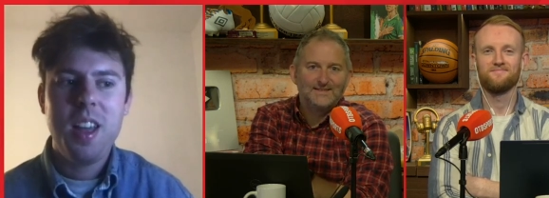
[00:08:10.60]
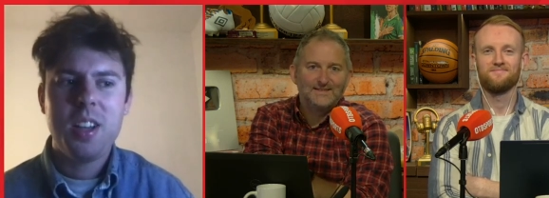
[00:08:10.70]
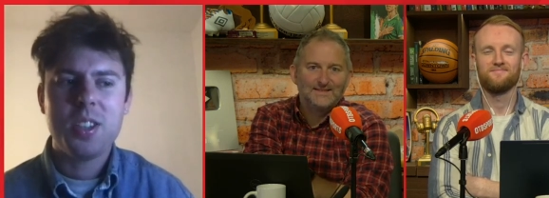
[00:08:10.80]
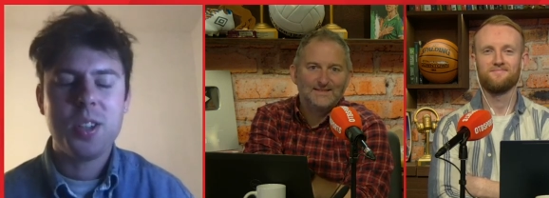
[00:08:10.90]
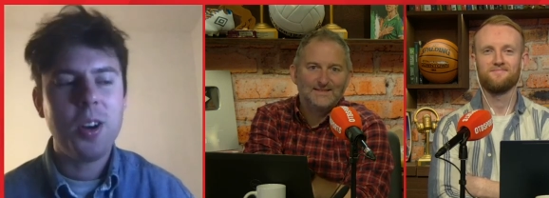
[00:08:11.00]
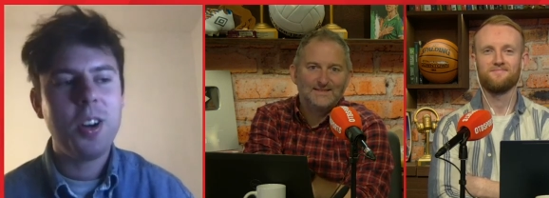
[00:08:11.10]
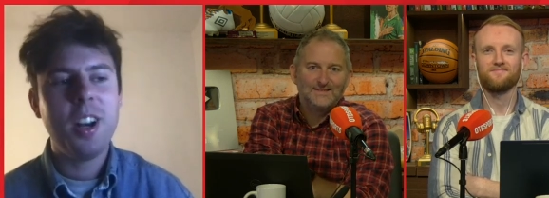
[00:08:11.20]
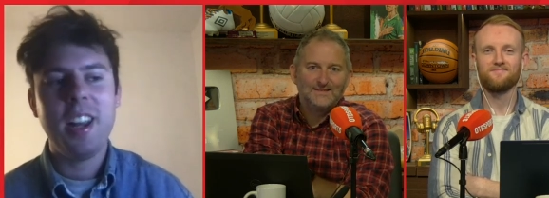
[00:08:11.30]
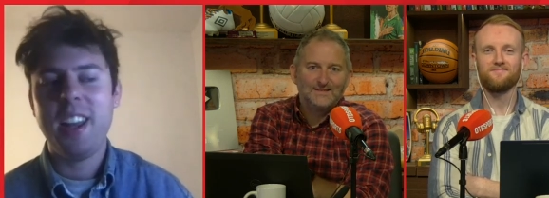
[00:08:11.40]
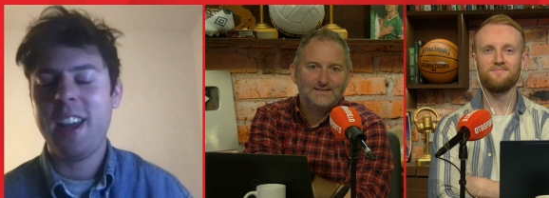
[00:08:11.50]

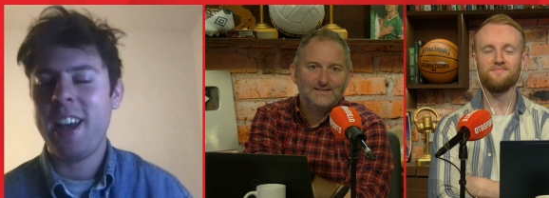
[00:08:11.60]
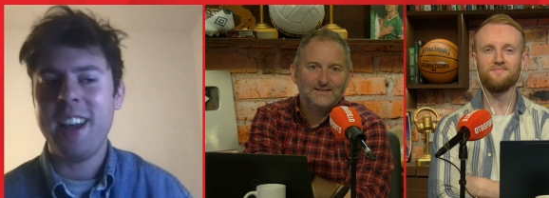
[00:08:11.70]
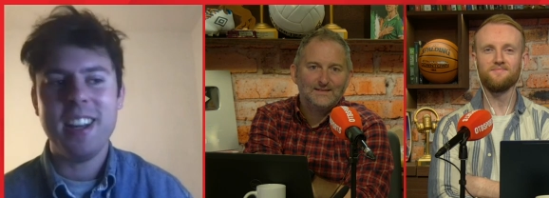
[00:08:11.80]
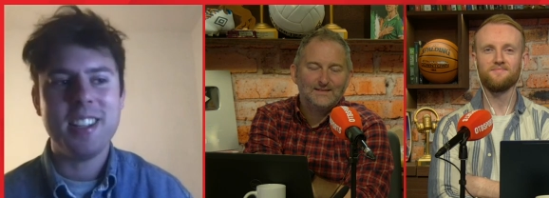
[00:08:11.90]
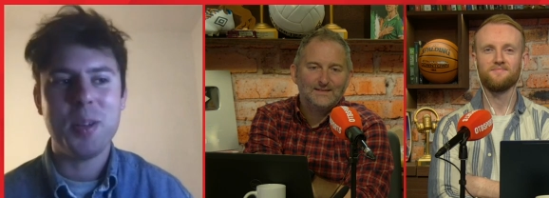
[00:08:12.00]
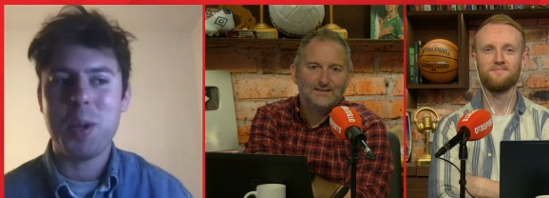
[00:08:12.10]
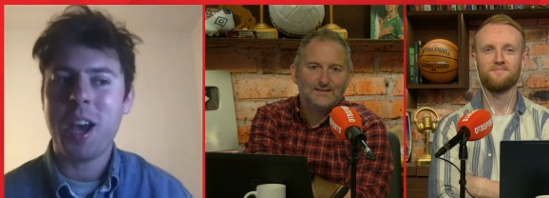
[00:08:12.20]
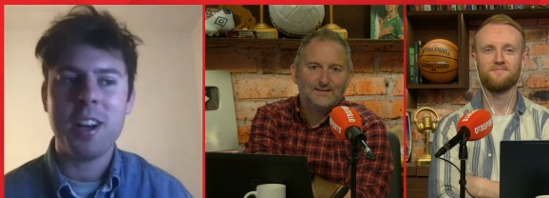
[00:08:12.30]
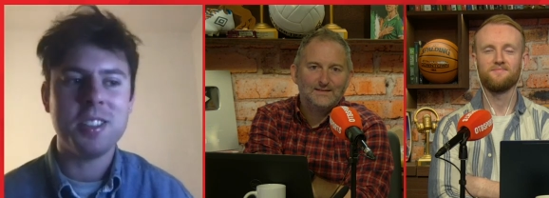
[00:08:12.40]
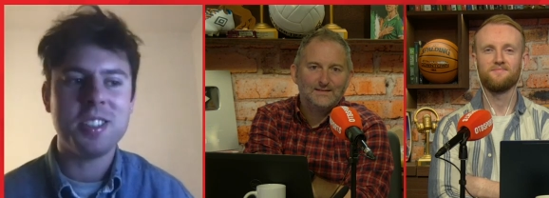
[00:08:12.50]
Speaker 1: Certainly, uh, to be
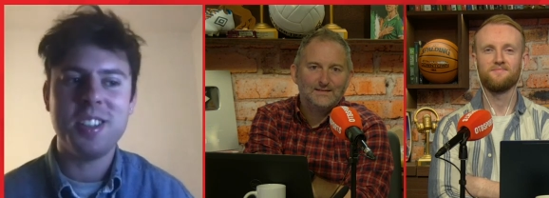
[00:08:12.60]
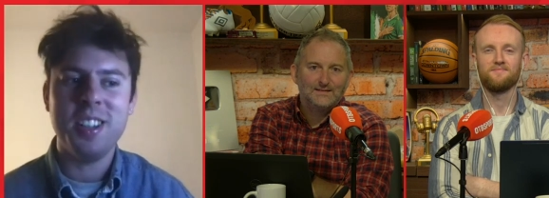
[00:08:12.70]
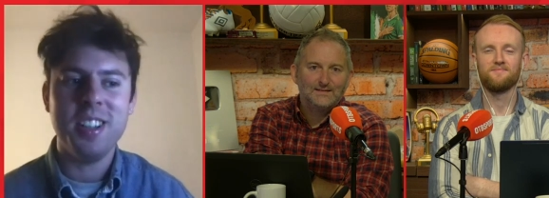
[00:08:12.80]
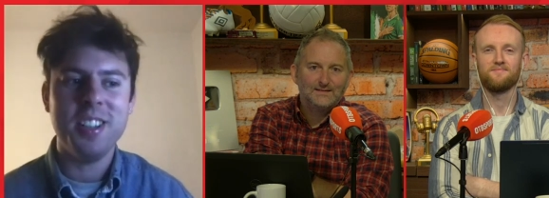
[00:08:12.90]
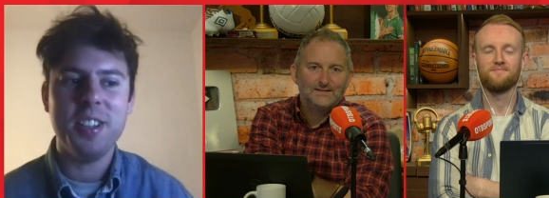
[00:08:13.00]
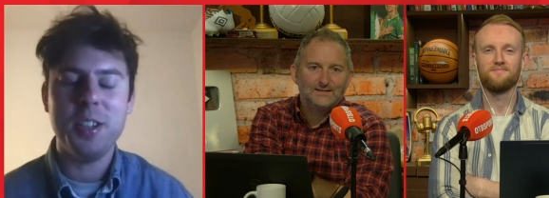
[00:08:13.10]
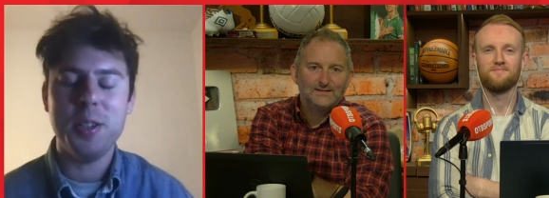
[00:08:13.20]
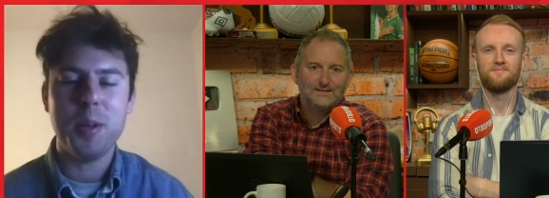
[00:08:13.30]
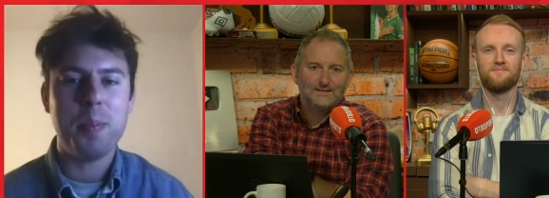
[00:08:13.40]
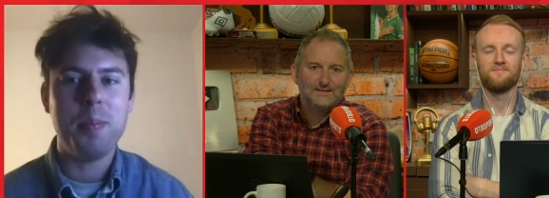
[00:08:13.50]
honest, the the
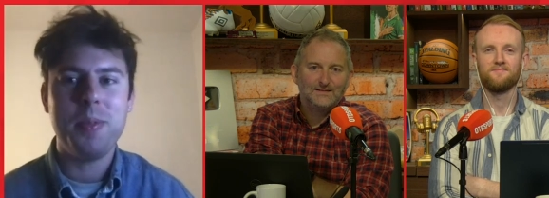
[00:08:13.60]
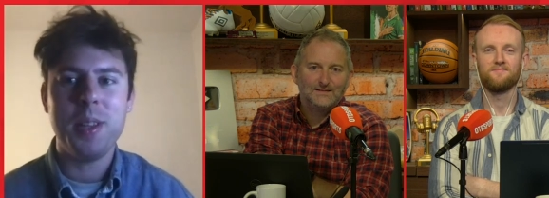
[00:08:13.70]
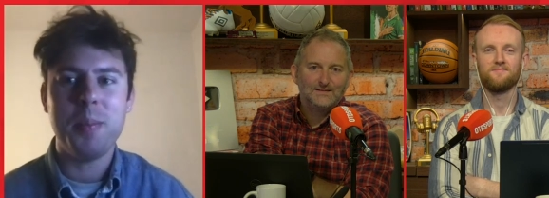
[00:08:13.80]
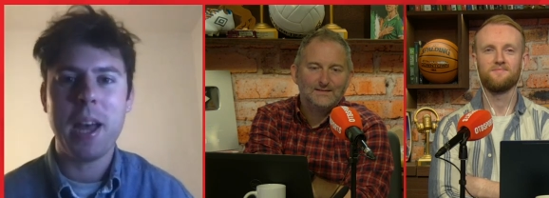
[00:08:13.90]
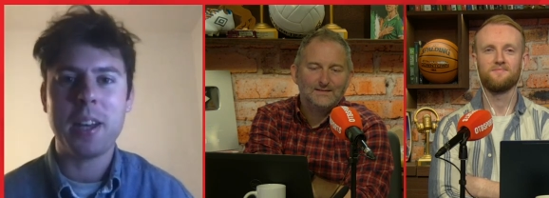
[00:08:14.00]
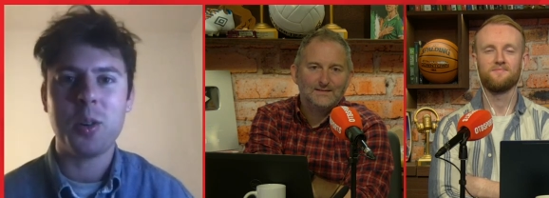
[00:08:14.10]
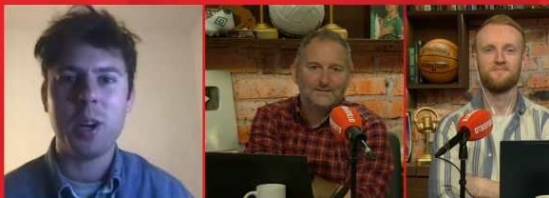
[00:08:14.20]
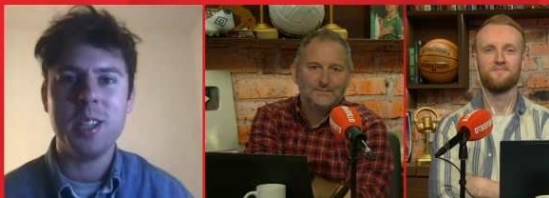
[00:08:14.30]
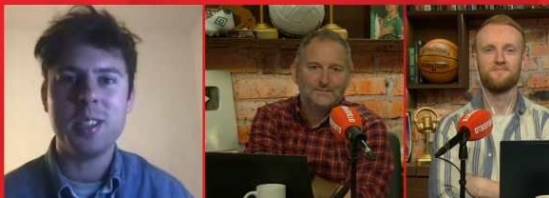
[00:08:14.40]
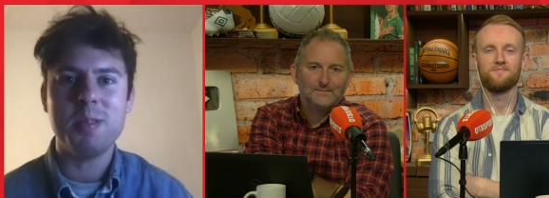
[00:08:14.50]
the, the Pat
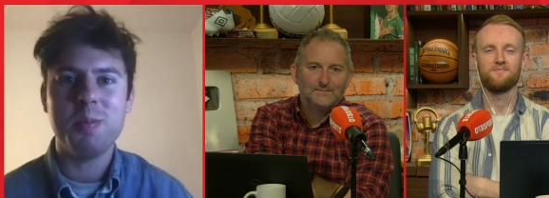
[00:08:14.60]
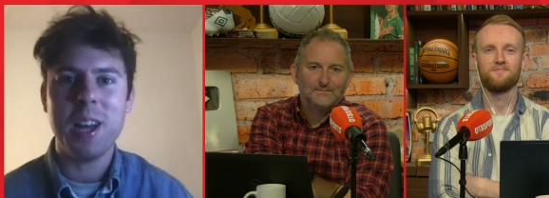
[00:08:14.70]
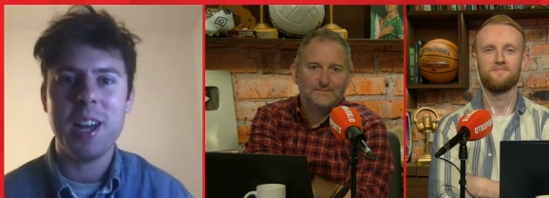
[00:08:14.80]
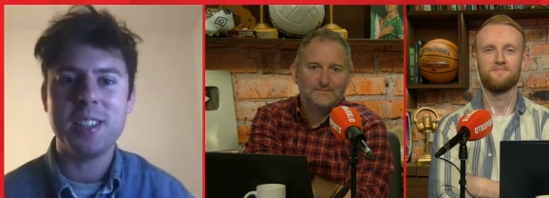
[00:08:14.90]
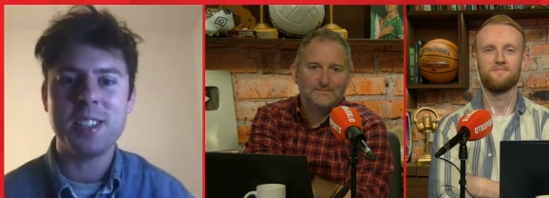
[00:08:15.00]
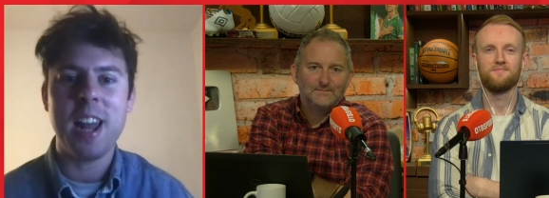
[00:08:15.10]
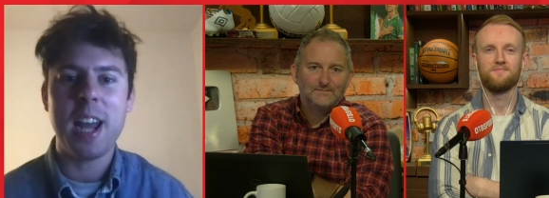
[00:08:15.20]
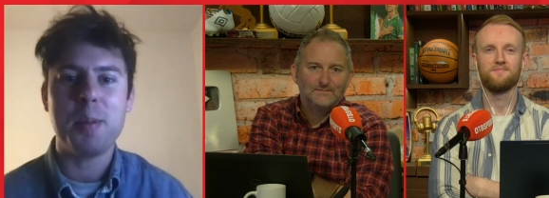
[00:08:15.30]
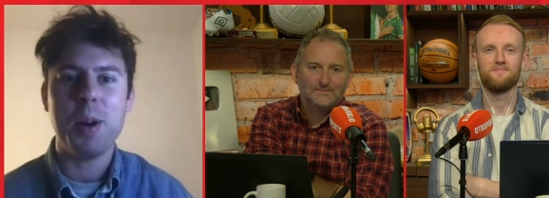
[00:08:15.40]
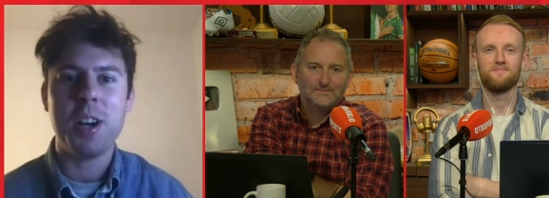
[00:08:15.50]
Grace uh,
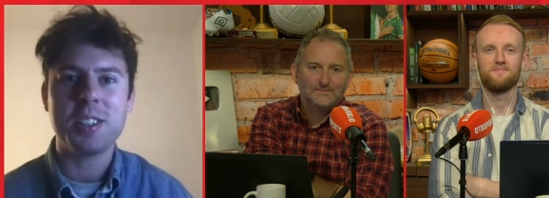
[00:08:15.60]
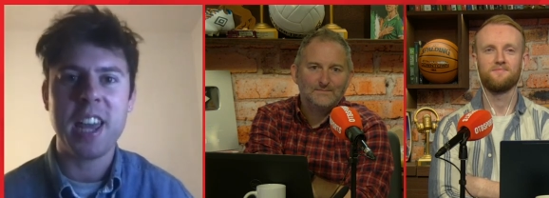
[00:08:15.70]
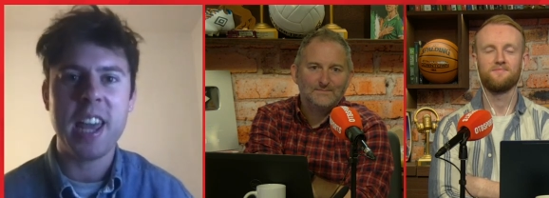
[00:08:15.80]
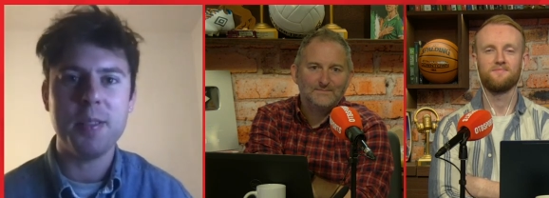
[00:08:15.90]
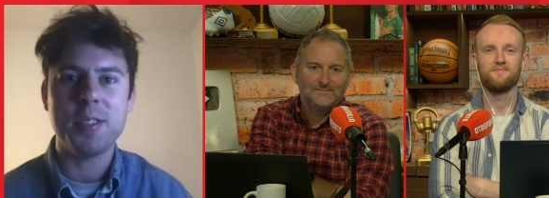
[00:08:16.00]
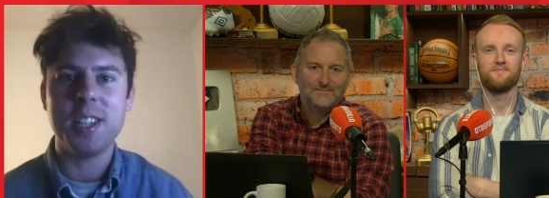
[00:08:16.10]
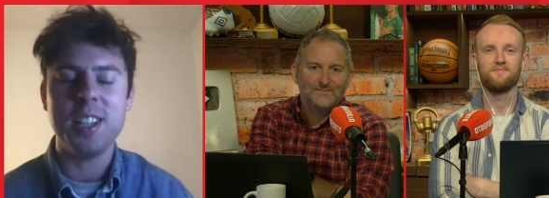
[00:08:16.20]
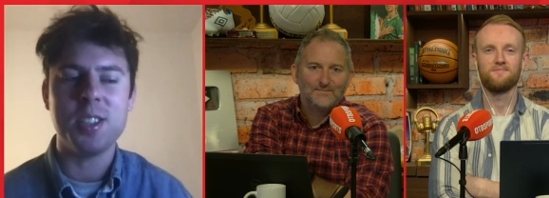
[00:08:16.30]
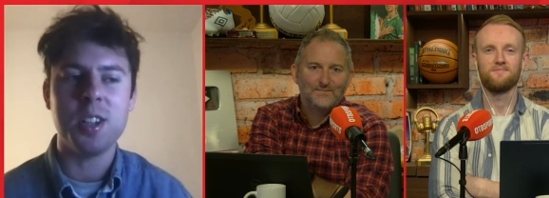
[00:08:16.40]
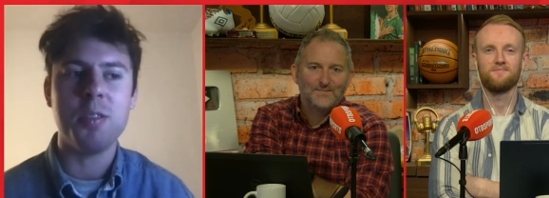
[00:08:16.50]
snack box K F C
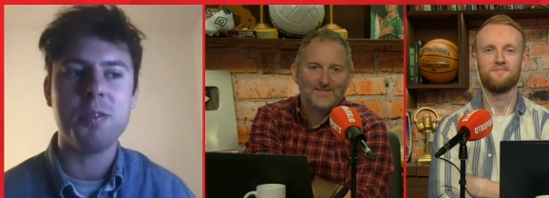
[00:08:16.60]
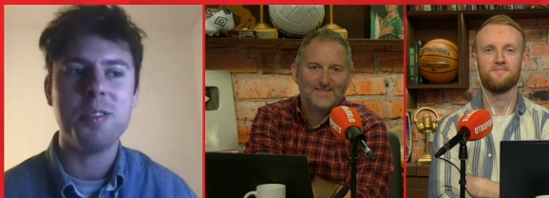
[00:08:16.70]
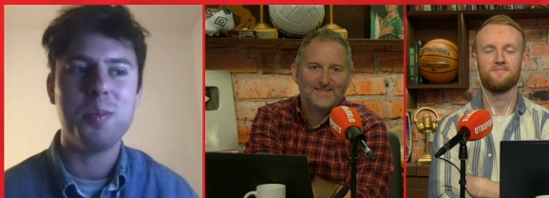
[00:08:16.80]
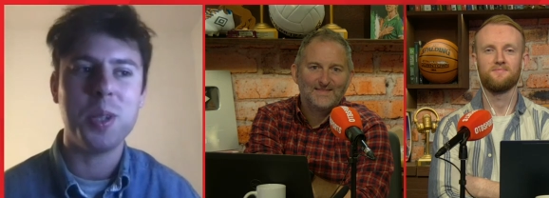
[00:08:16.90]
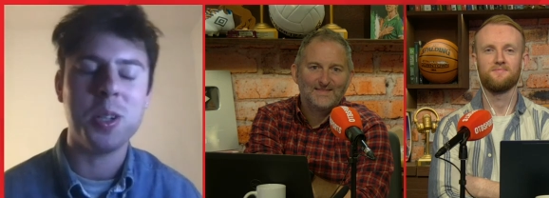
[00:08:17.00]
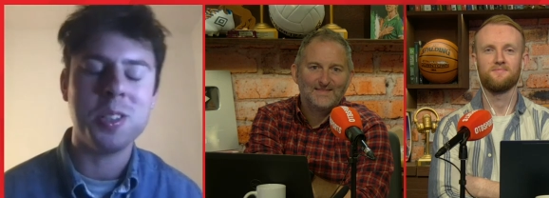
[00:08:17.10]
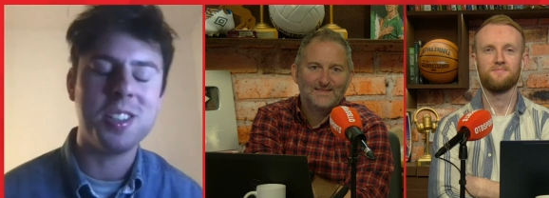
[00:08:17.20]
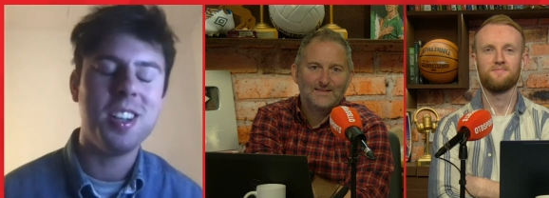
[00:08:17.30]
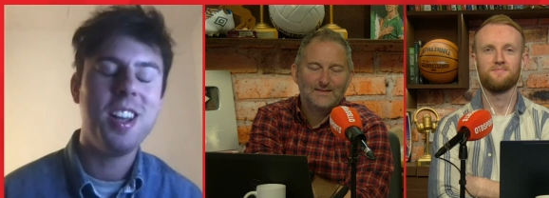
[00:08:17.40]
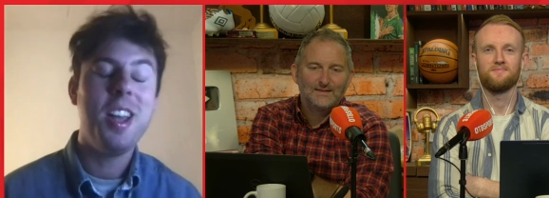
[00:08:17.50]
stuff, because